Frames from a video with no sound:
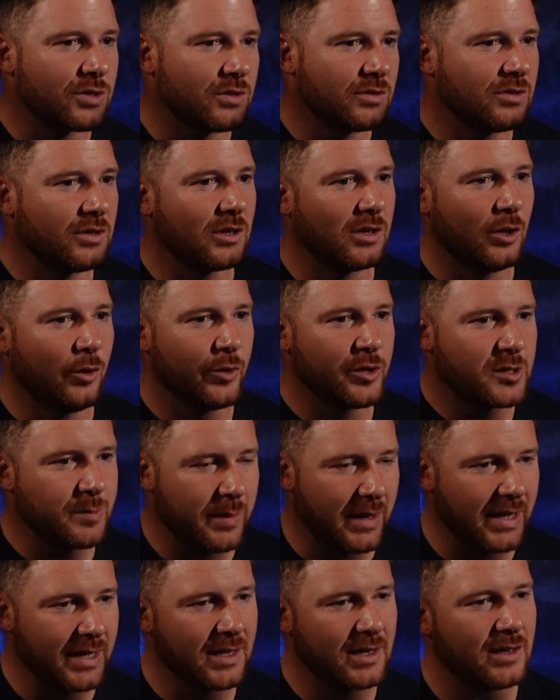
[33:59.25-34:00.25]
Well, your Lloyds
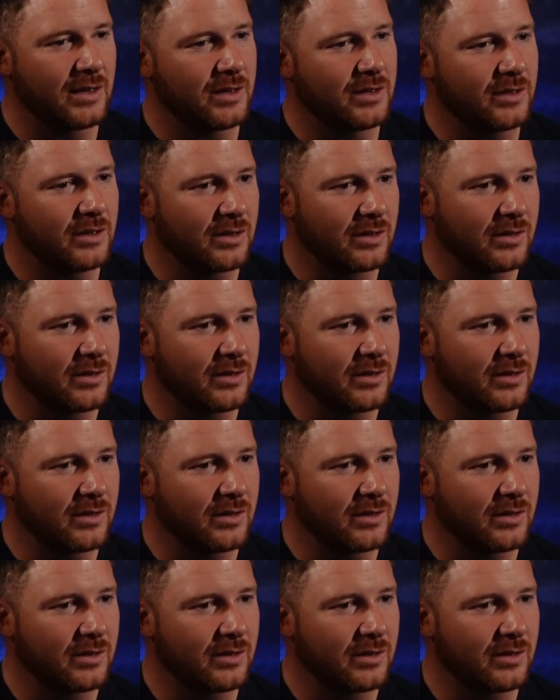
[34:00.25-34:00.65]
banking and your...